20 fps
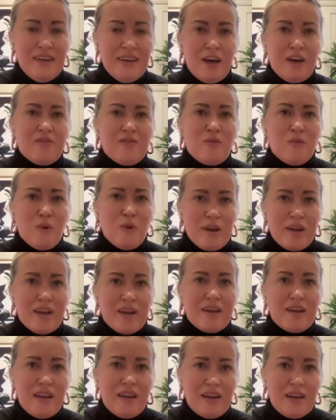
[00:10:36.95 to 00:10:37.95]
of
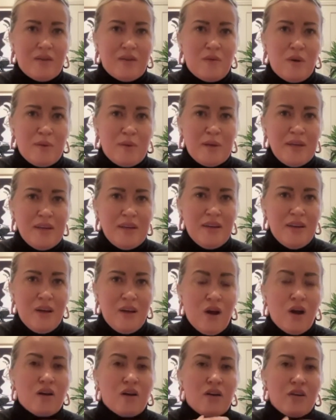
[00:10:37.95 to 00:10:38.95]
working Canadian women
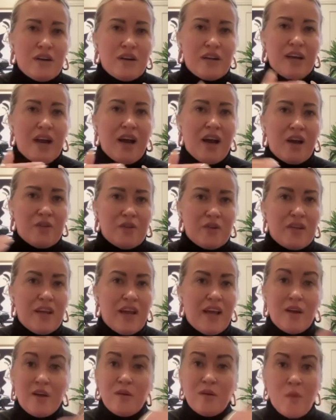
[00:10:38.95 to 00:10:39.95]
are earning
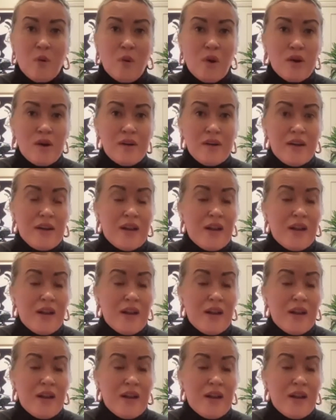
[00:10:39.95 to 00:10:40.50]
100K or more.